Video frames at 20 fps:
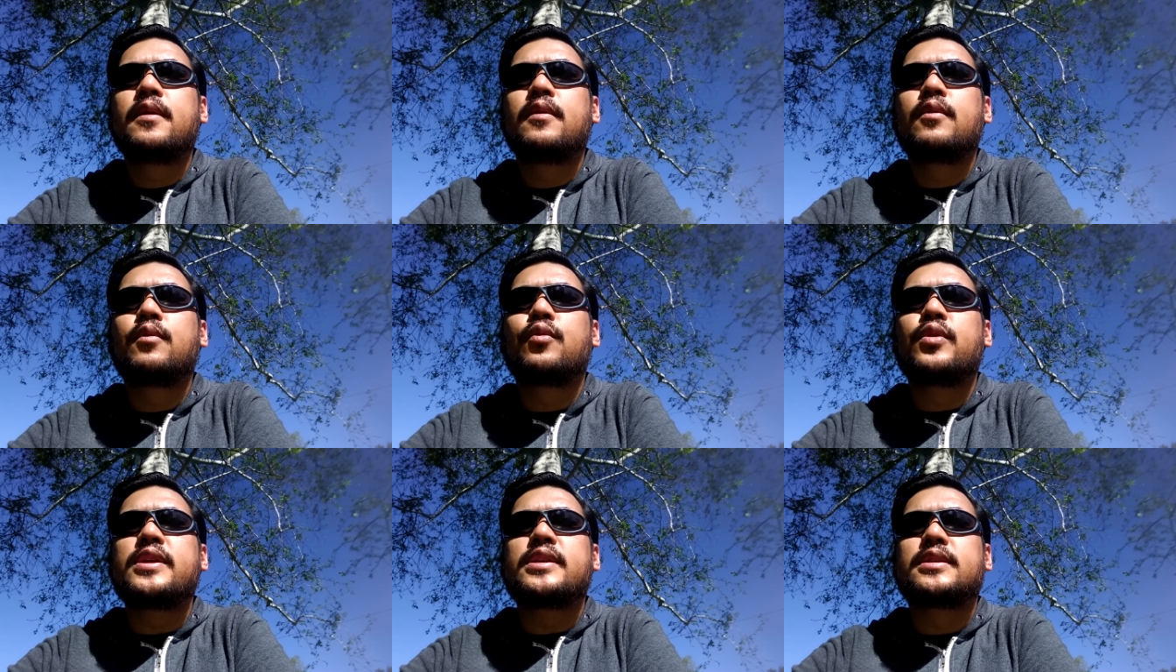
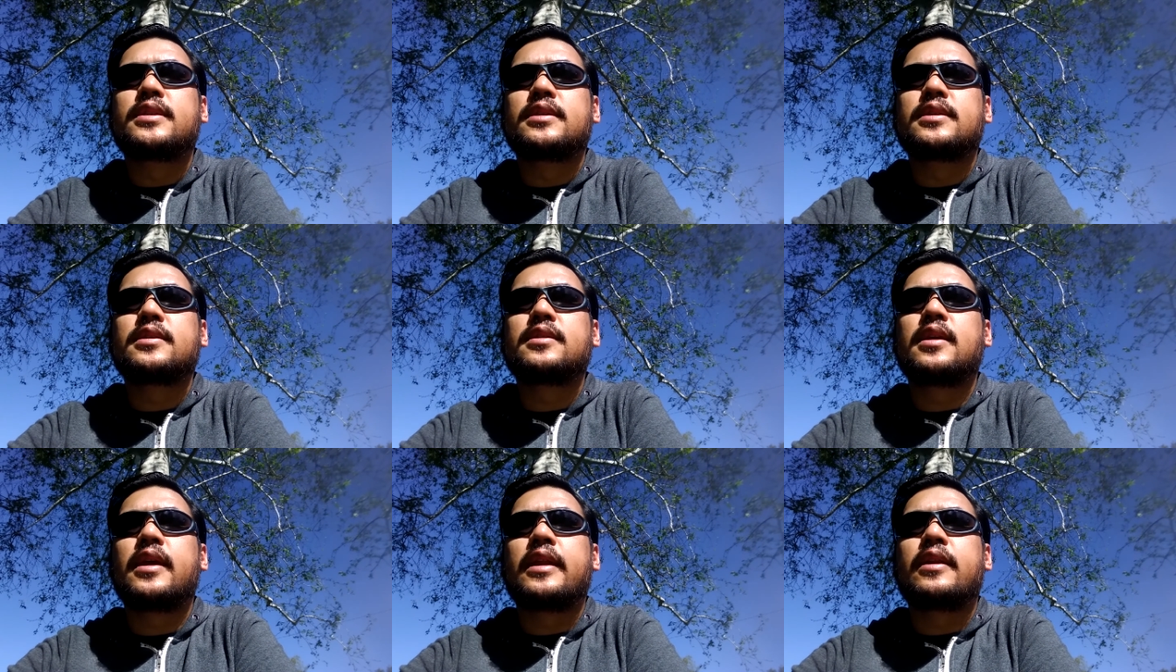recent
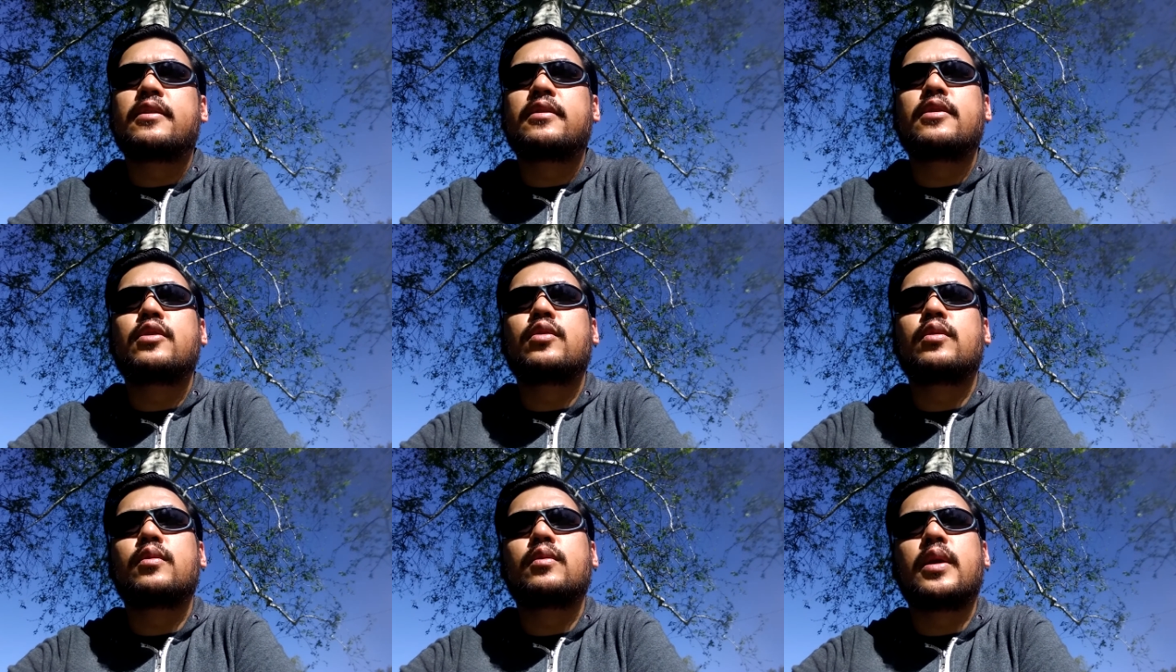and
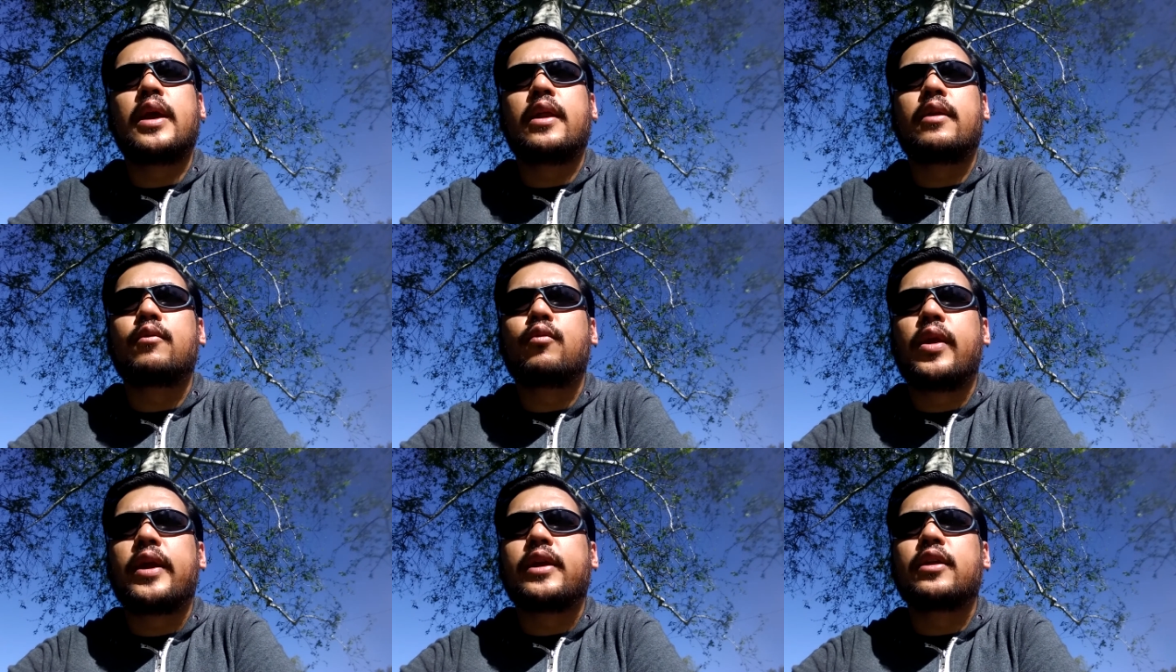new
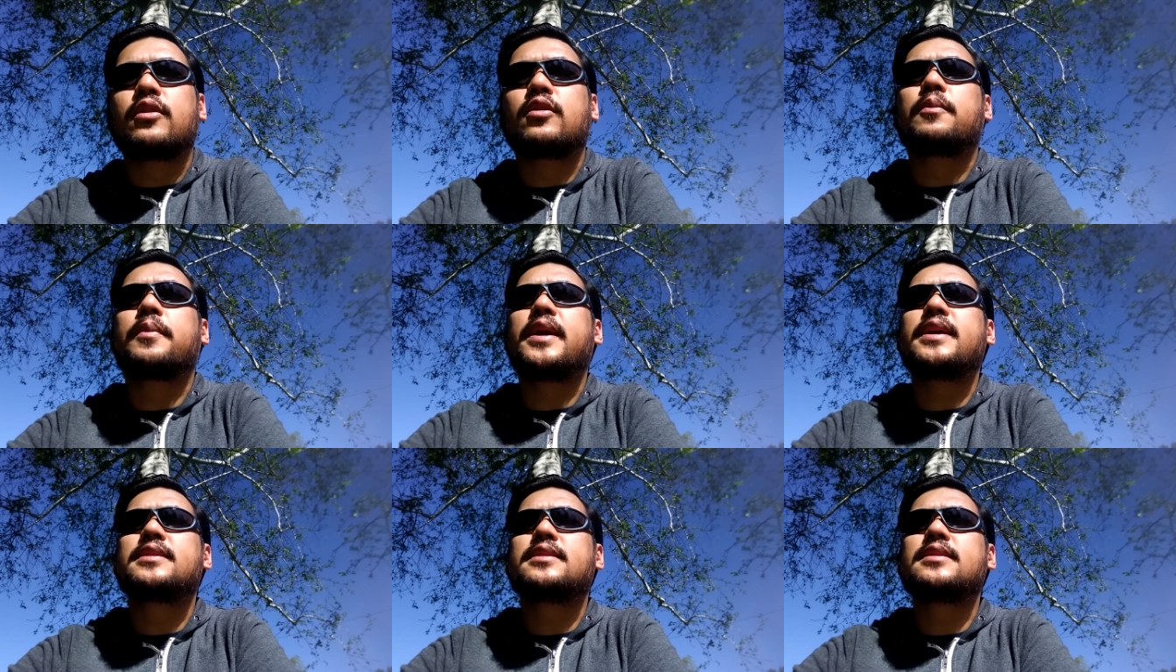and regular
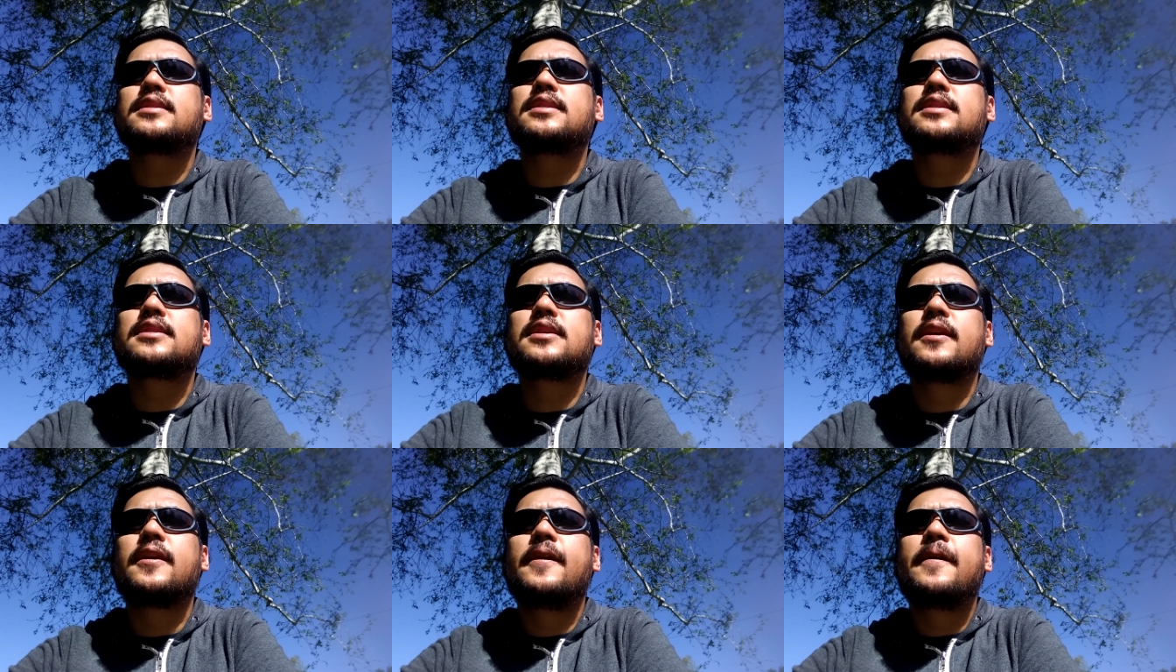basis.